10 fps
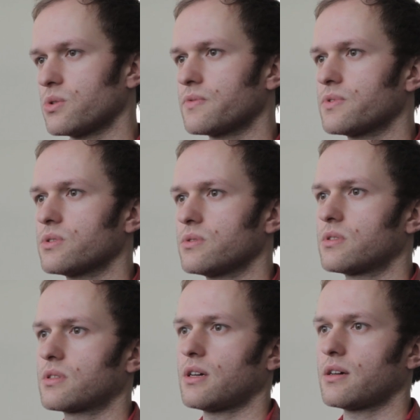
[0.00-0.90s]
Whole
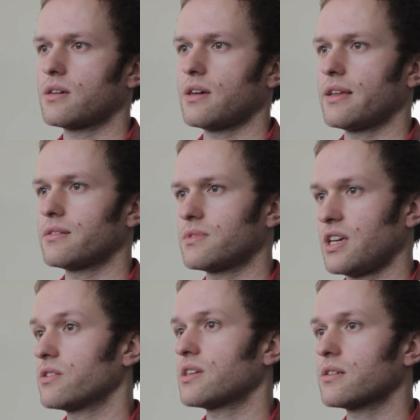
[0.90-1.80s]
Foods uh, and
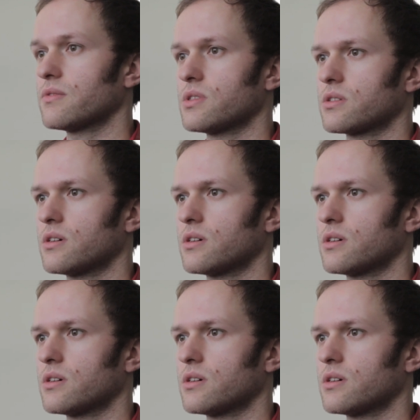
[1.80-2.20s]
tear down of the